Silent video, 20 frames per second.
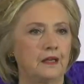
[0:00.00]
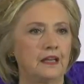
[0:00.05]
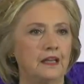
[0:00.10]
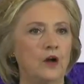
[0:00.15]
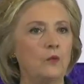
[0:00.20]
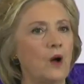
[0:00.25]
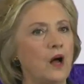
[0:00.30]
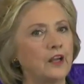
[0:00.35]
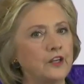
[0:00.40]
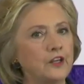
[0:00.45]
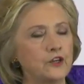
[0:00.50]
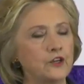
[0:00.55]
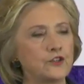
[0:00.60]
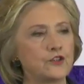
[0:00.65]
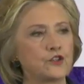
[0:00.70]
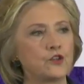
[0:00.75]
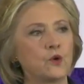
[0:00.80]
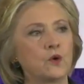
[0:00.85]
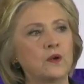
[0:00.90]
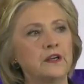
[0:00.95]
Now, while your
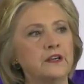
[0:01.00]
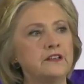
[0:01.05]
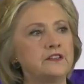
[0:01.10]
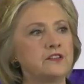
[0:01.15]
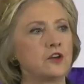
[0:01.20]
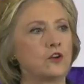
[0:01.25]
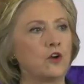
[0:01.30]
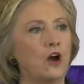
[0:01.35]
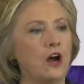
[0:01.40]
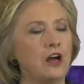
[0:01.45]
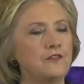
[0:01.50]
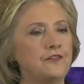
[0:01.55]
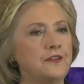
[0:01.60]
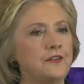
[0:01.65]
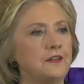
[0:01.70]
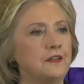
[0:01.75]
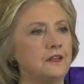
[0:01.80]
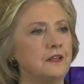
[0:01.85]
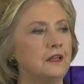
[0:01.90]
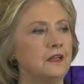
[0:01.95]
stories are
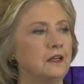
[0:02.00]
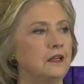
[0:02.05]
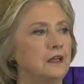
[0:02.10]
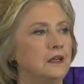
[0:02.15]
often